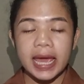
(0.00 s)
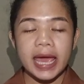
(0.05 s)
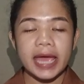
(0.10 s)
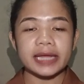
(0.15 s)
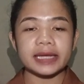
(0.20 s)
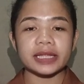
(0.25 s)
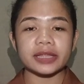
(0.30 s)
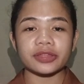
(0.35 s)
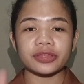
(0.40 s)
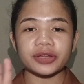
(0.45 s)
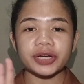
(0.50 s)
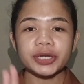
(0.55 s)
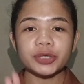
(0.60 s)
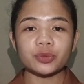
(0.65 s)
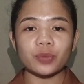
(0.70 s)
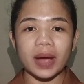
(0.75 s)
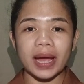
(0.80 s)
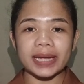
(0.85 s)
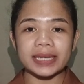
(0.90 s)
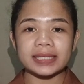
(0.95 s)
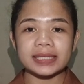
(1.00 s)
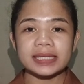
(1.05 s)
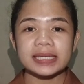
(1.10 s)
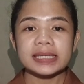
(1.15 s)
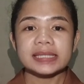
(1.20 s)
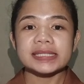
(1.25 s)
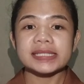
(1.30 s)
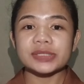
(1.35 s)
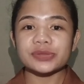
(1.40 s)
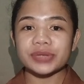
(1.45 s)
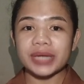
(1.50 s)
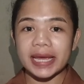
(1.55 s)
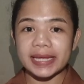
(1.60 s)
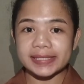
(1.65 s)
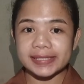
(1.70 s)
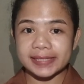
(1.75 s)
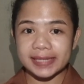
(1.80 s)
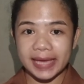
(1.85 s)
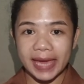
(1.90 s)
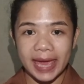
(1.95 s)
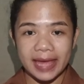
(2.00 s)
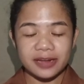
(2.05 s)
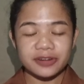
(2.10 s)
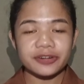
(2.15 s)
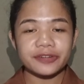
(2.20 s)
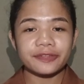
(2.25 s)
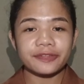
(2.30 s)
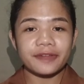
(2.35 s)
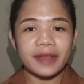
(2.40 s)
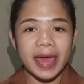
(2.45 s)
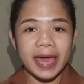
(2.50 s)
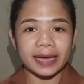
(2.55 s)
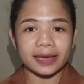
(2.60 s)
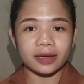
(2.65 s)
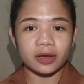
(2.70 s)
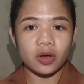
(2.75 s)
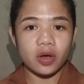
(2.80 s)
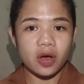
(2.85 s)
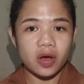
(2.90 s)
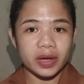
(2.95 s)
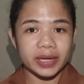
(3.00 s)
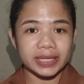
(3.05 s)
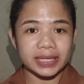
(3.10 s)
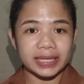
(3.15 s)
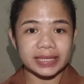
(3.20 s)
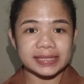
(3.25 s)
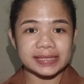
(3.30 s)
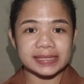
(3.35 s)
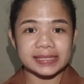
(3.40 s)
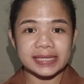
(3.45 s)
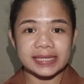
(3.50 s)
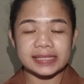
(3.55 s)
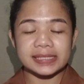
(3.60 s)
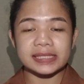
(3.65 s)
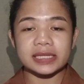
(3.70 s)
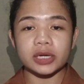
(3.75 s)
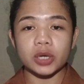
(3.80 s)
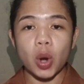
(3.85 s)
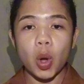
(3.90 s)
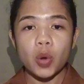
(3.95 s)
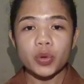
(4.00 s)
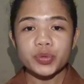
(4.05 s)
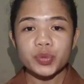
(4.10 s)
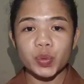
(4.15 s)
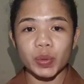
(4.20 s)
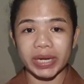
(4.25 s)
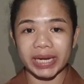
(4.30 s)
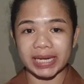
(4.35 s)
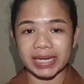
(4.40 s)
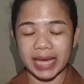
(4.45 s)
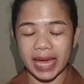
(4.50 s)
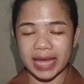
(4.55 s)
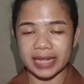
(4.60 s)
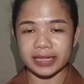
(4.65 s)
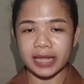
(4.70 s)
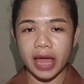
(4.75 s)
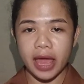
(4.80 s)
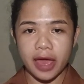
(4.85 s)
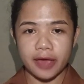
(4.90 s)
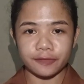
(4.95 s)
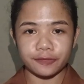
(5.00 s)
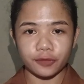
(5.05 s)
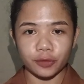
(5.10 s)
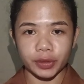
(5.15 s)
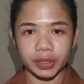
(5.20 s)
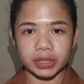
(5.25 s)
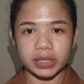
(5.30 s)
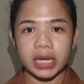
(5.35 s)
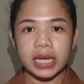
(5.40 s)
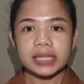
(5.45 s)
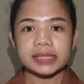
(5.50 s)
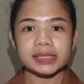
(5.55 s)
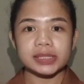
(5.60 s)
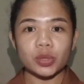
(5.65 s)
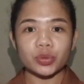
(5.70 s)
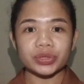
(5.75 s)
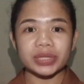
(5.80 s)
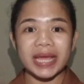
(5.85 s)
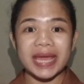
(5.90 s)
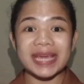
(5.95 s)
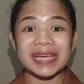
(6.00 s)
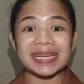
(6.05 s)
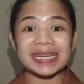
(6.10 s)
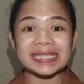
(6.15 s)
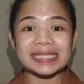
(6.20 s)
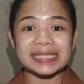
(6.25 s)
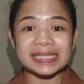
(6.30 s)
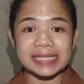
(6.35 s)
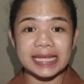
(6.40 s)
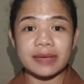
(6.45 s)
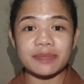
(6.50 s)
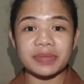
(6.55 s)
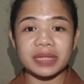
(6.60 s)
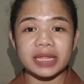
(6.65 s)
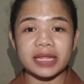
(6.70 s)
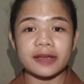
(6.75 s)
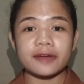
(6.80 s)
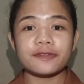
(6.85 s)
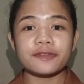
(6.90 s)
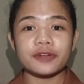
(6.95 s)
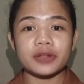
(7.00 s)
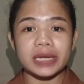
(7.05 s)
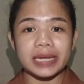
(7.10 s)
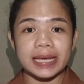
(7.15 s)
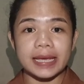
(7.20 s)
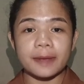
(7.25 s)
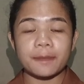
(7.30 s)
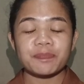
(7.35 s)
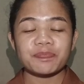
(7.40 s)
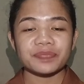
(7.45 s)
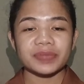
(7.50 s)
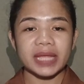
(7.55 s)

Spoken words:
And the third one, students can reflect on and assess their own work and effort so they can see meaningfully